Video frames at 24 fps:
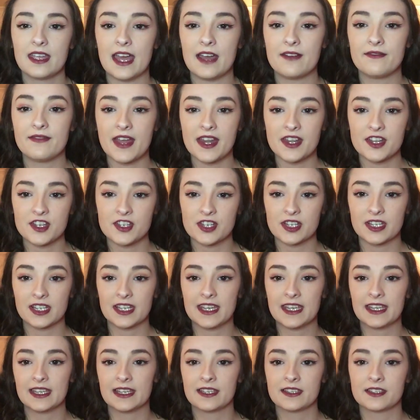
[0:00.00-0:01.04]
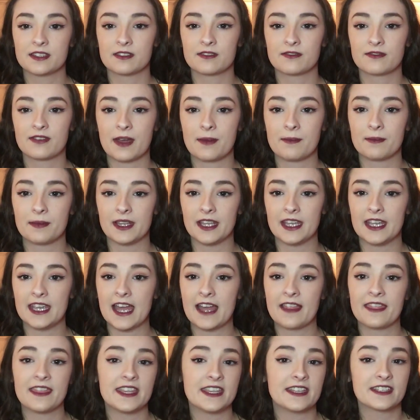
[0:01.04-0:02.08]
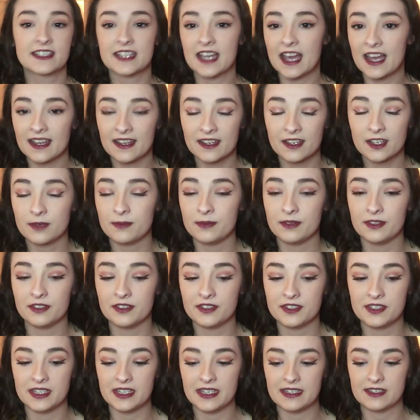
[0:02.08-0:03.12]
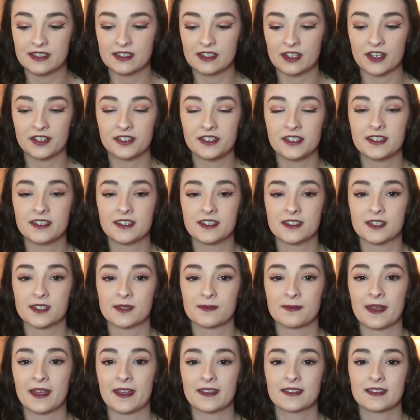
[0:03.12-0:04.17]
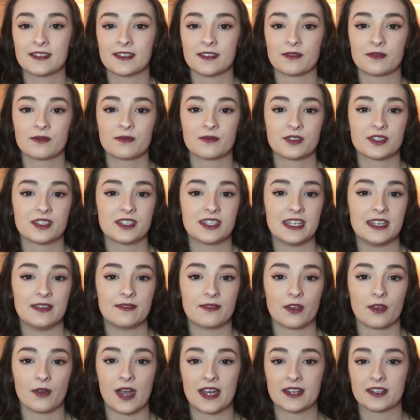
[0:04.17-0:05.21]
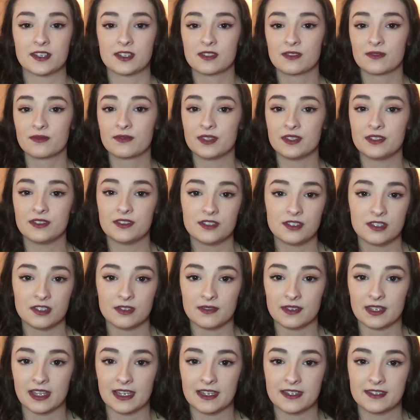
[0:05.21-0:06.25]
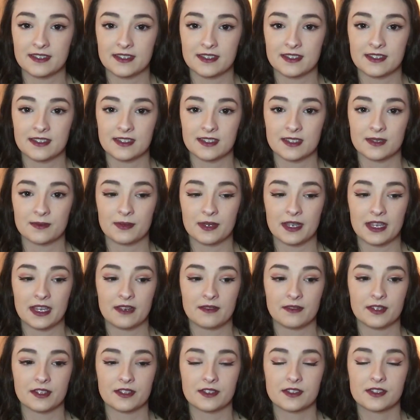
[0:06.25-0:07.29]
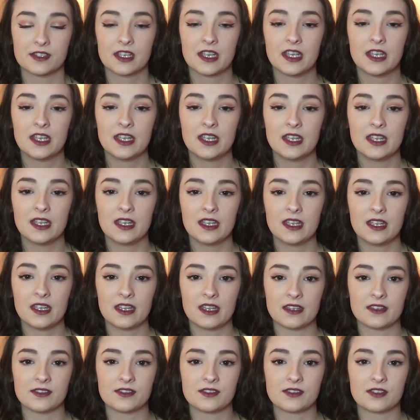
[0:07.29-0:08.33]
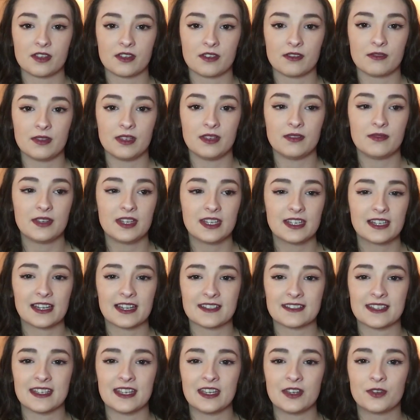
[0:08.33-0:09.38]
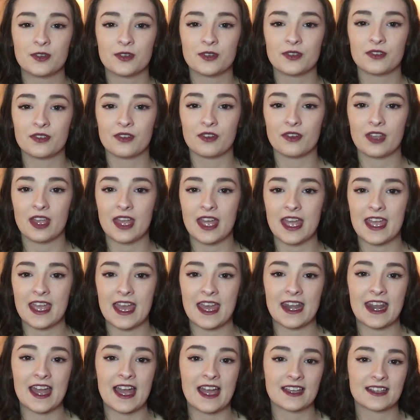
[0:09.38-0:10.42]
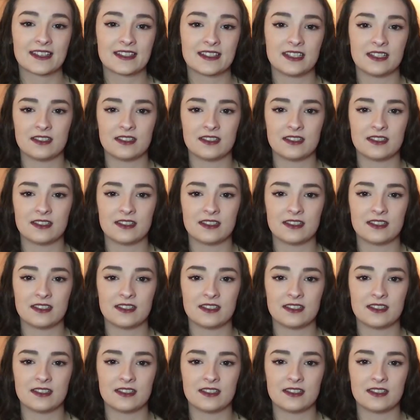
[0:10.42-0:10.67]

Eventually, Alyssa's family and the entire community started to suspect that Restivo had something to do with Alyssa's disappearance, and so he realised that he couldn't enact